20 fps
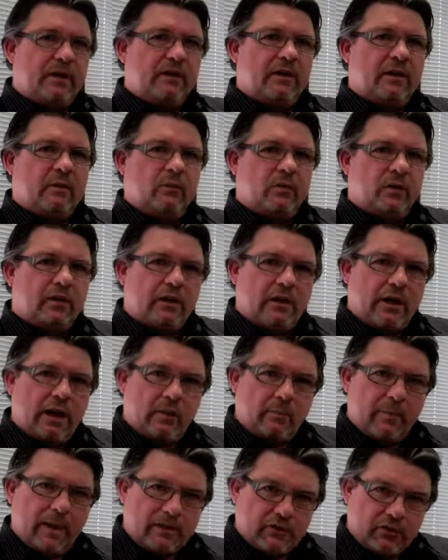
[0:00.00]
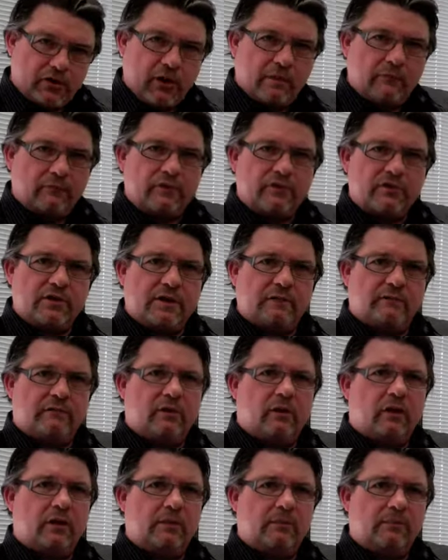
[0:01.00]
They want to know how much coverage they've
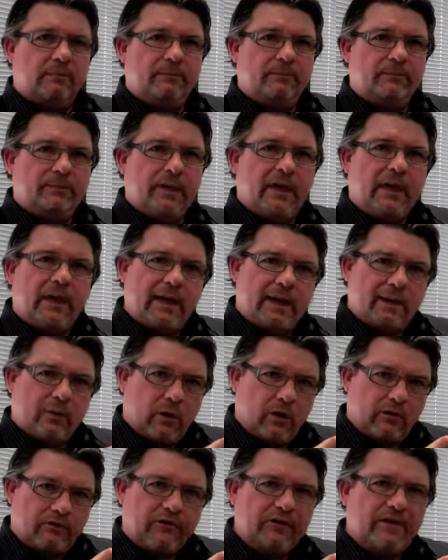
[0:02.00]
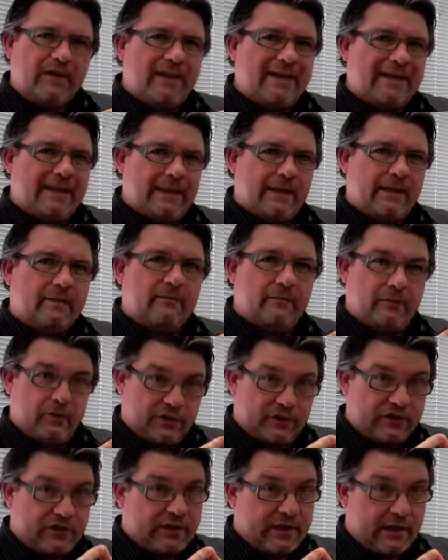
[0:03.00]
got, how often they get it
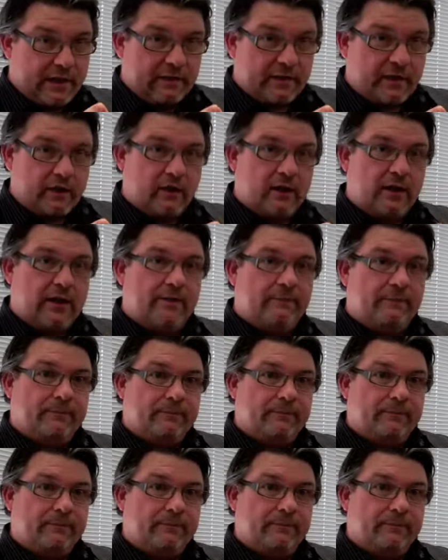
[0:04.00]
versus the other guy,